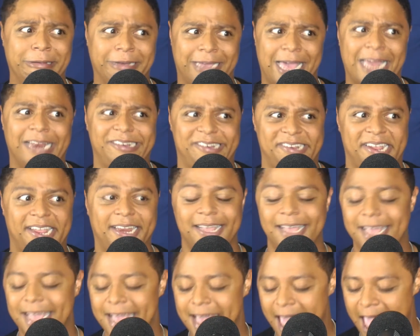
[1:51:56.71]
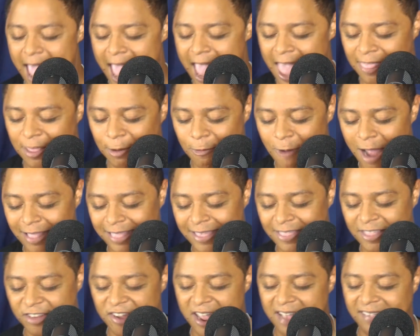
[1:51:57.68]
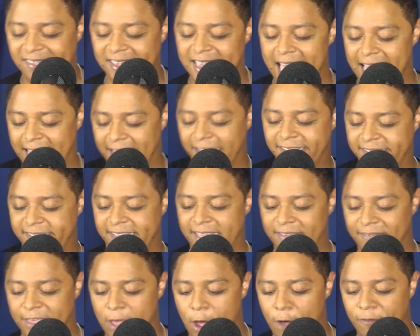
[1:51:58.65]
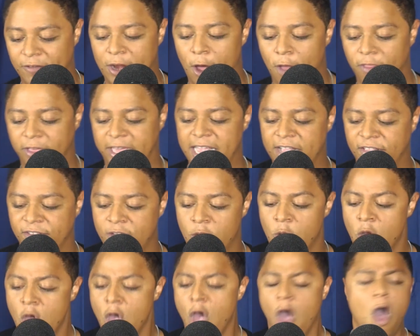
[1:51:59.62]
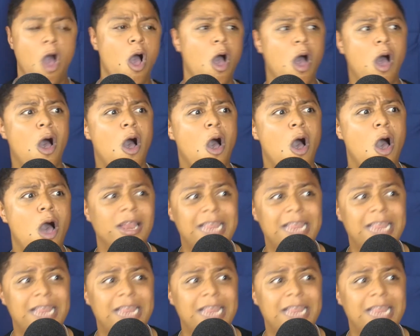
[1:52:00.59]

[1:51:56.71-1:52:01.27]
kind of shit. And then right then the JT guy cuts the TV off, and all the kids go, "Oh,